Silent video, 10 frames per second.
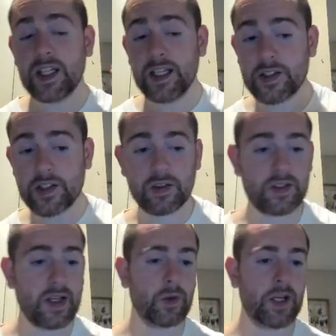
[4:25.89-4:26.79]
issues
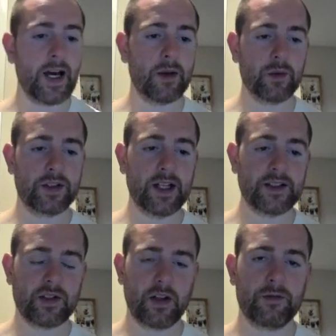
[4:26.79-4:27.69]
that we had with
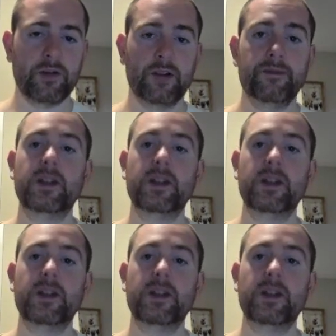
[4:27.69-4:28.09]
that software.